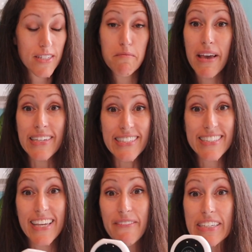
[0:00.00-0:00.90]
an amazing
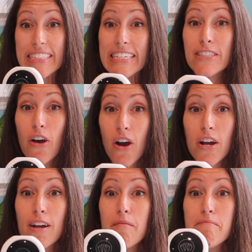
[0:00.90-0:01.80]
savings. These
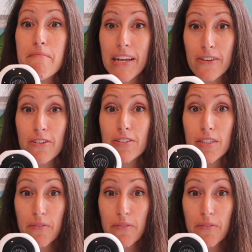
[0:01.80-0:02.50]
are medical